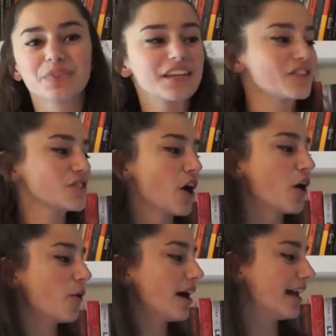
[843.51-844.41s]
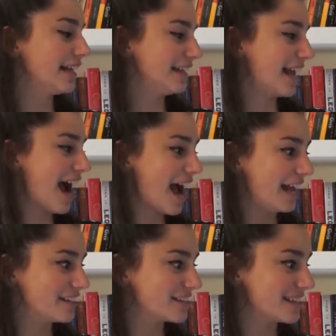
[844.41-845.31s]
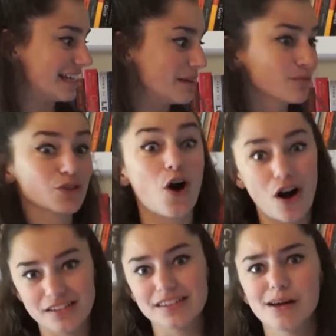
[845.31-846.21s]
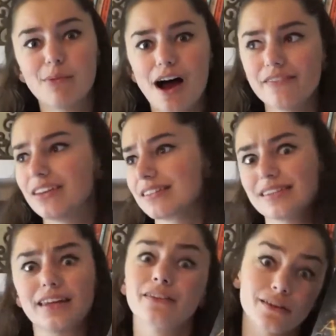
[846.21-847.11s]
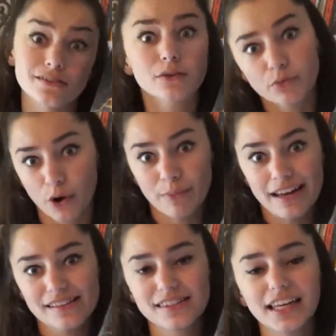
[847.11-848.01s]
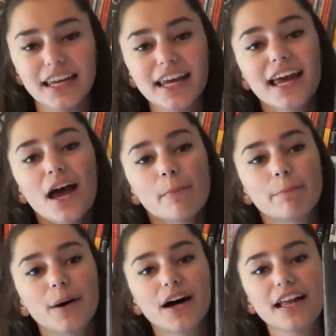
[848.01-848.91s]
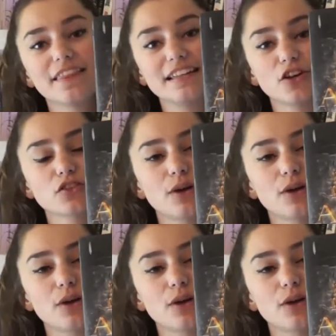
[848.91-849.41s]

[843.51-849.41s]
So yeah, it seems awesome. Obviously there's a romance in it, but it's also